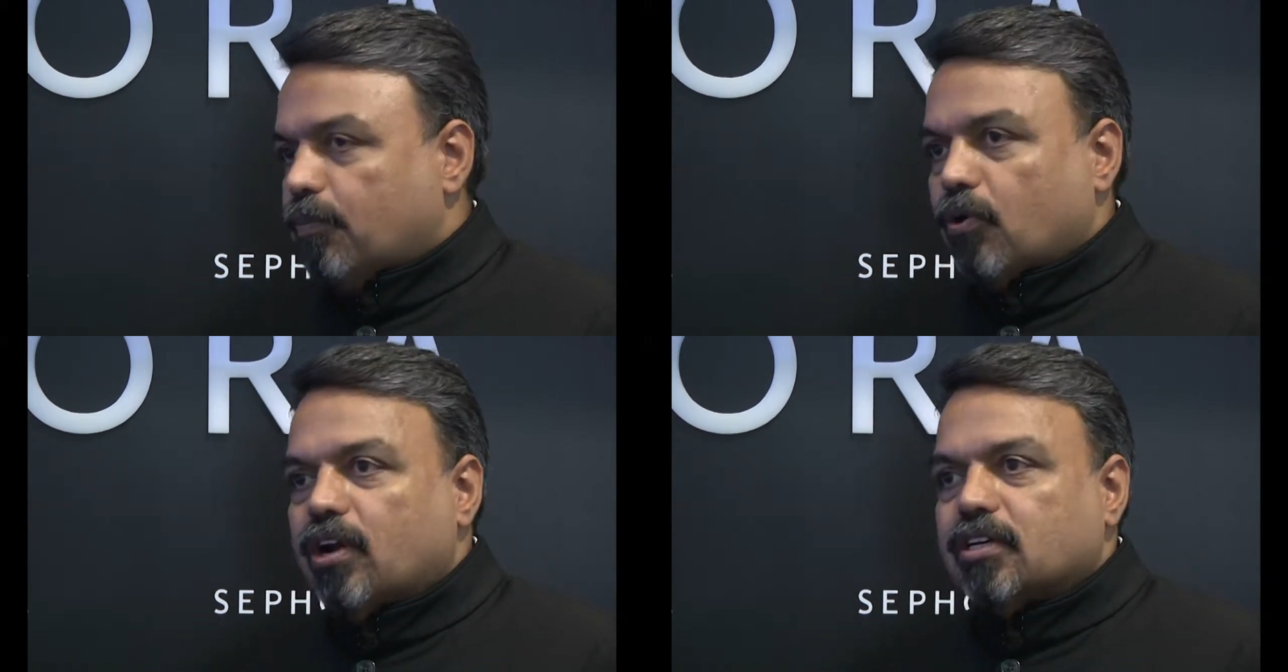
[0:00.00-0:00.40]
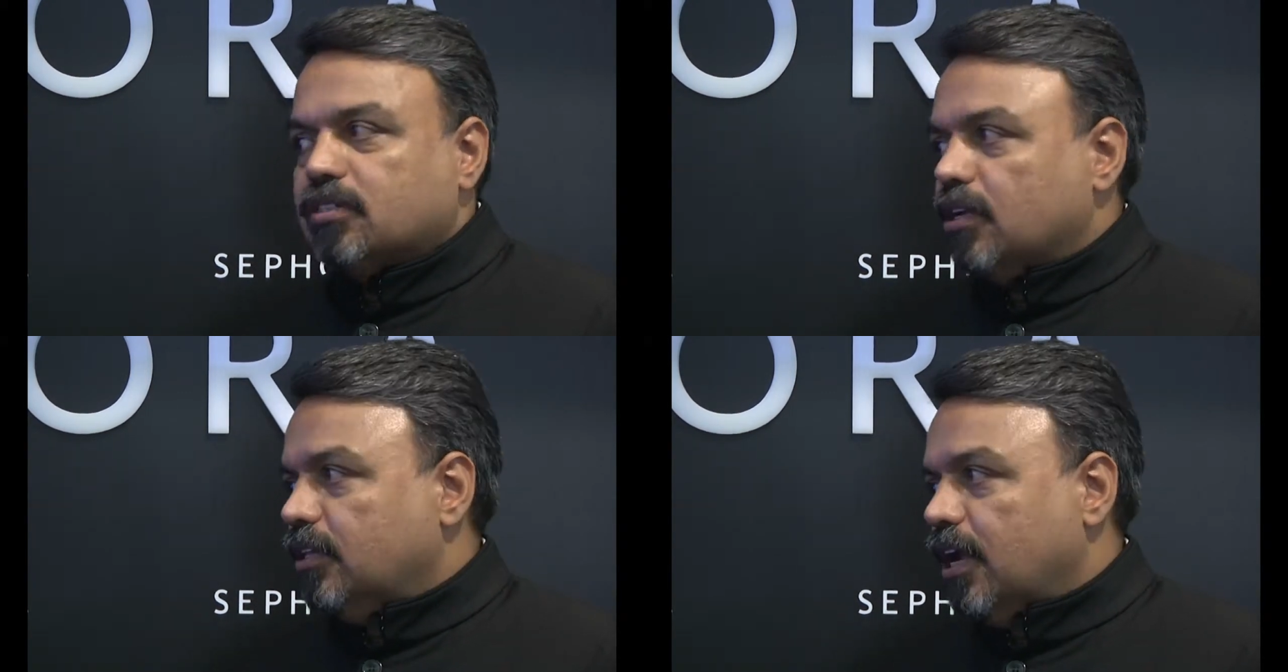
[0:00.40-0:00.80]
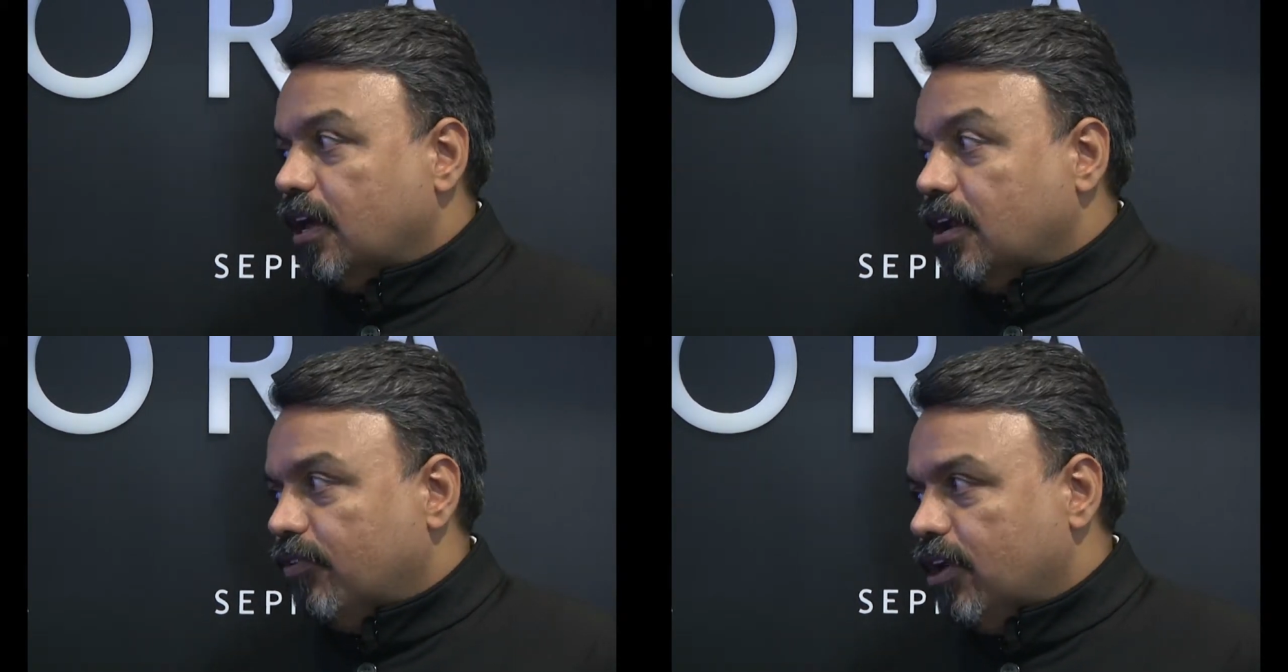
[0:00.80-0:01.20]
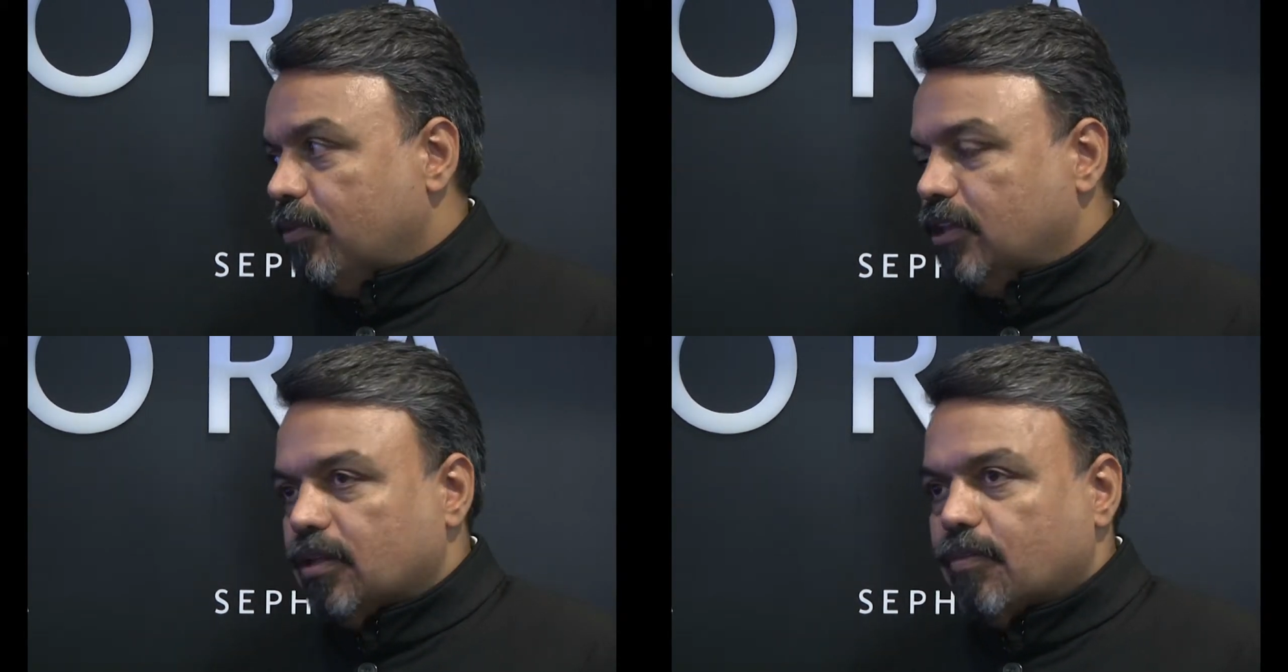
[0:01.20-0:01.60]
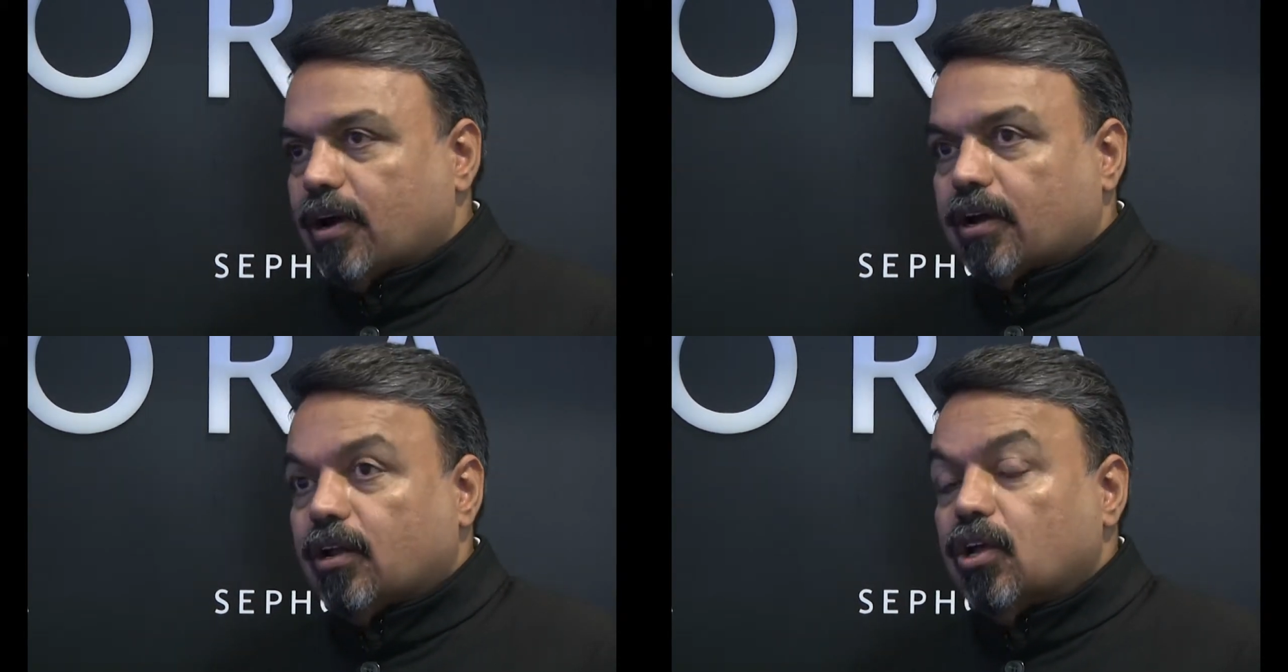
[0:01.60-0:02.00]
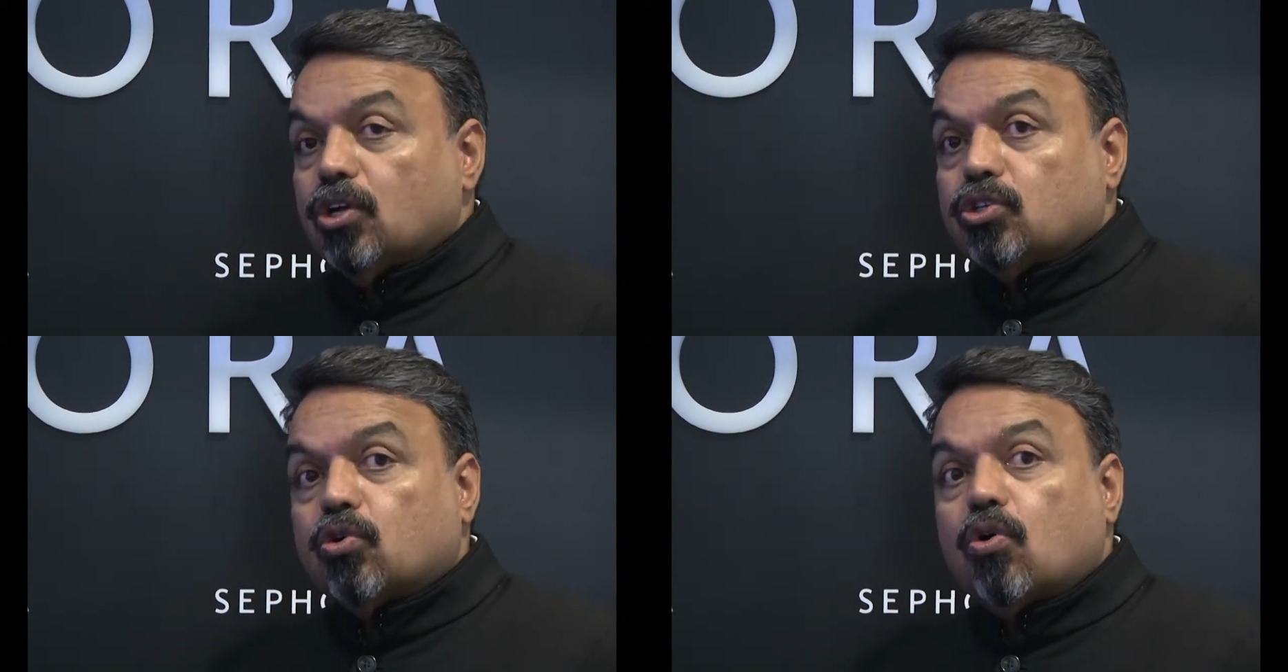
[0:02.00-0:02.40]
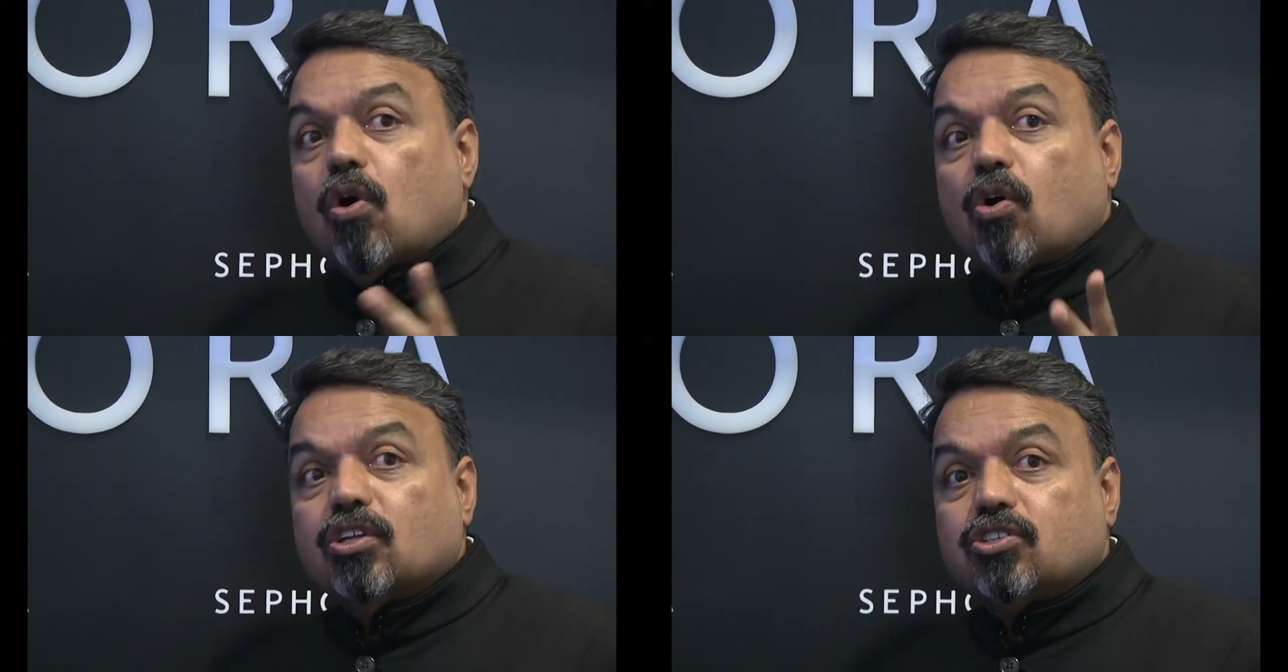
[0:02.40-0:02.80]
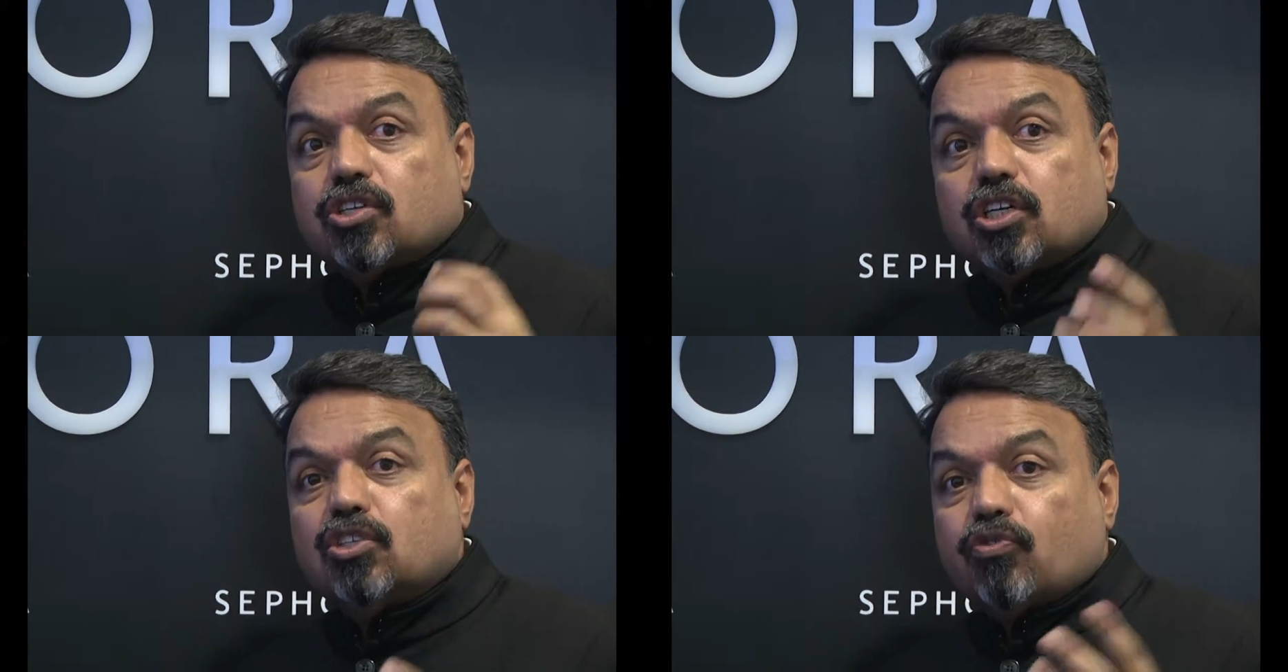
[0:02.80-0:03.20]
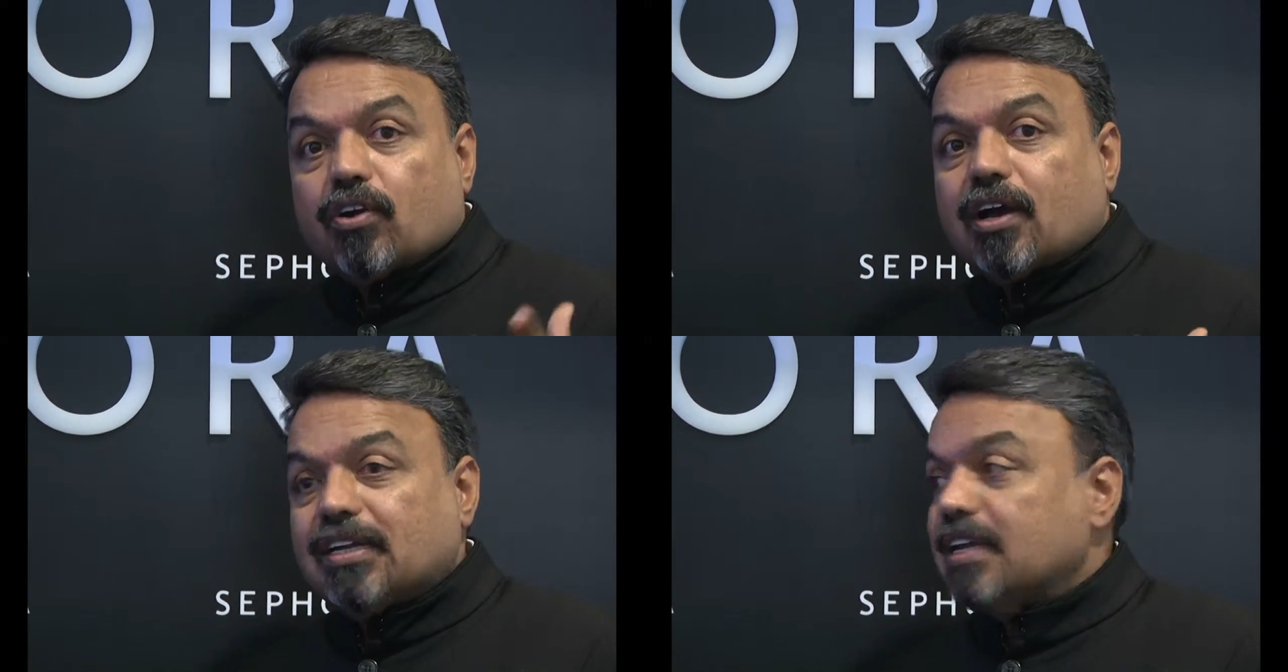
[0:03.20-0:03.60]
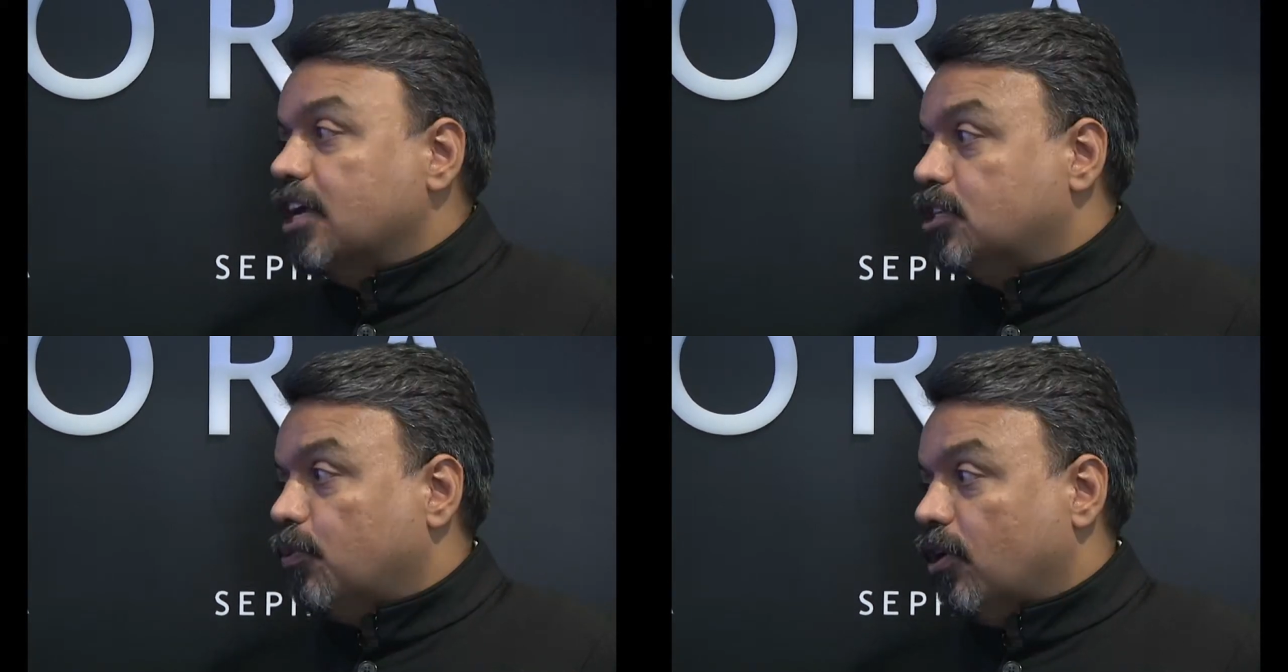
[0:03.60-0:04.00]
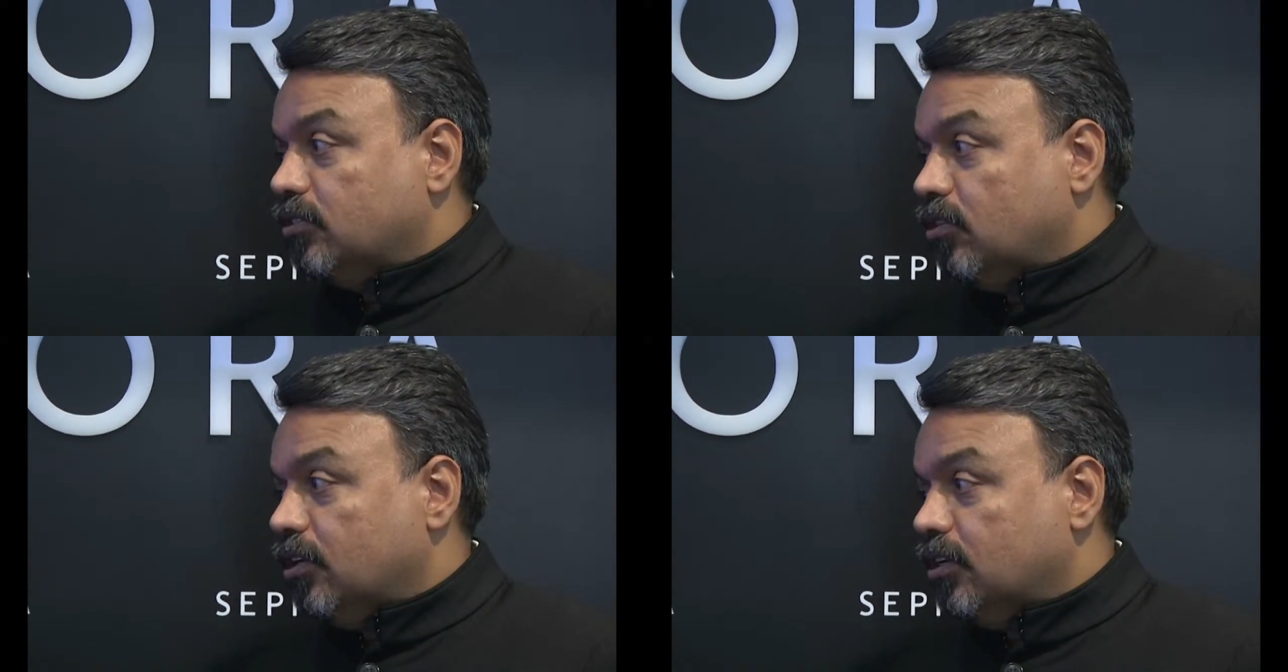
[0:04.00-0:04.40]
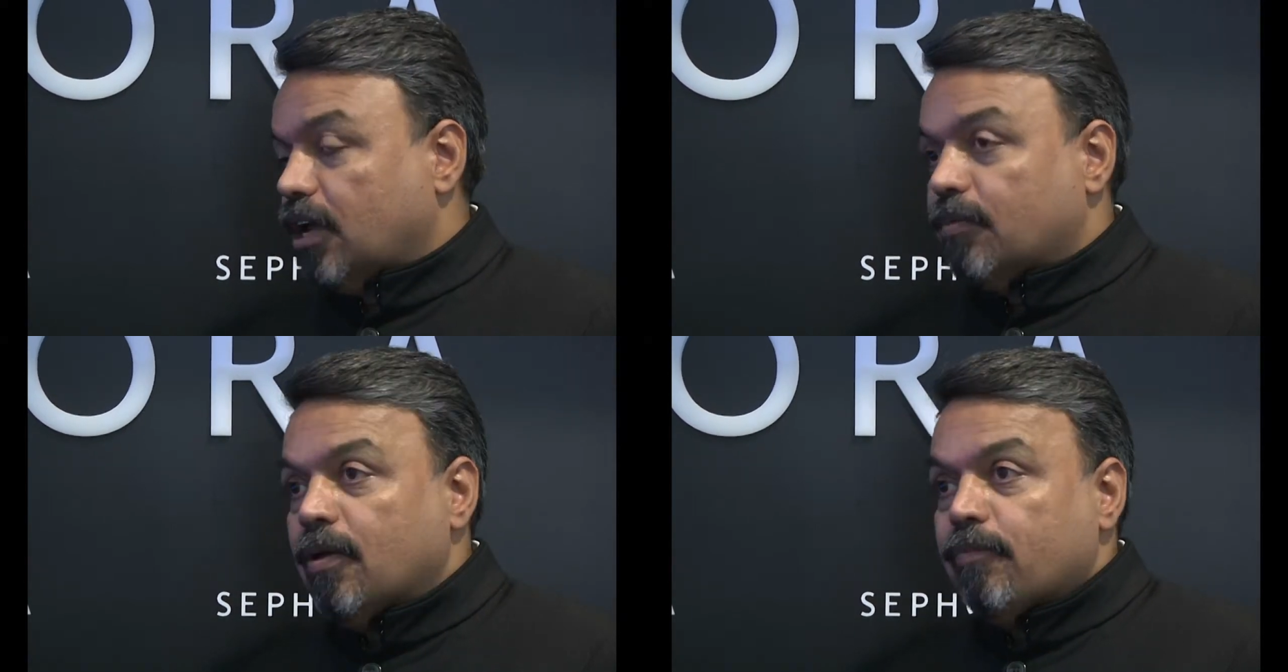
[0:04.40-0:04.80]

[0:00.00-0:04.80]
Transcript: products that are available in the market, to go out and search for cutting edge products all the time.